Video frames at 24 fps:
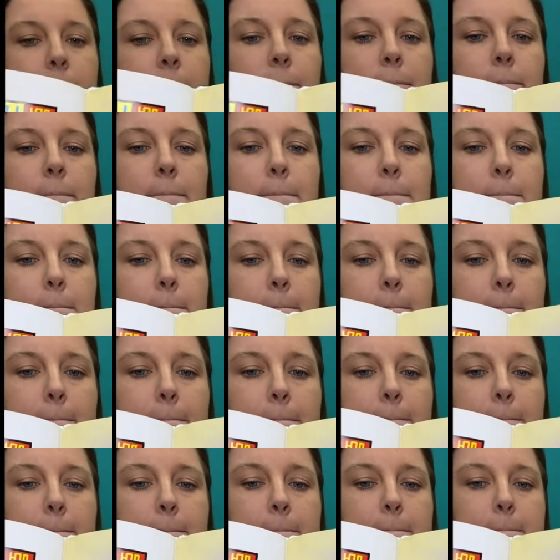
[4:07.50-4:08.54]

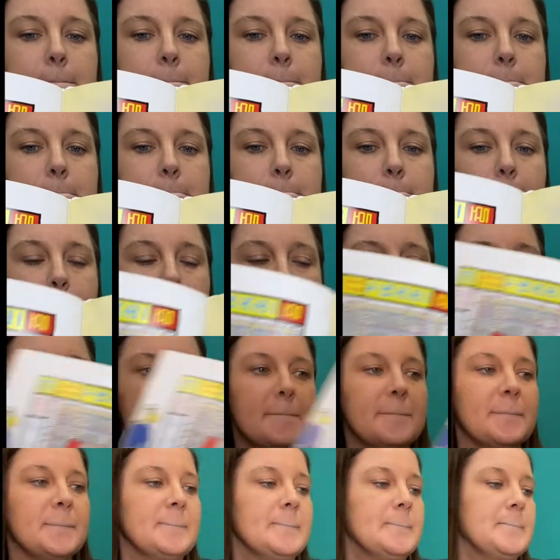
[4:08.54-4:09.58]

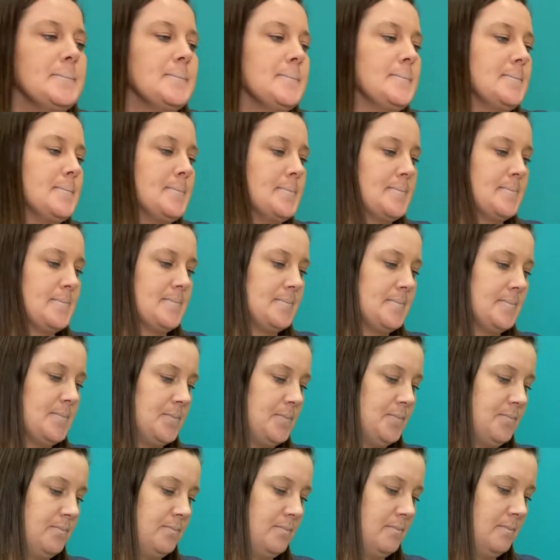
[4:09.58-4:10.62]

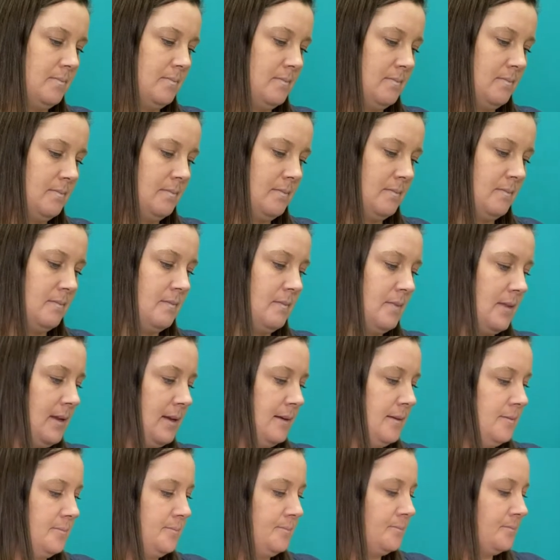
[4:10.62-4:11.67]

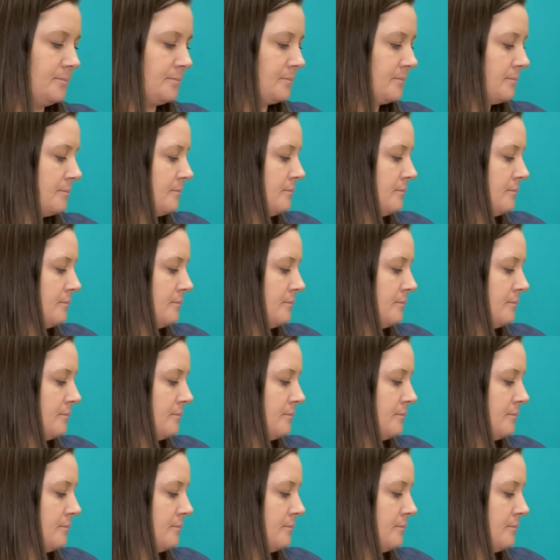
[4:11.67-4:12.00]
Nothing is said.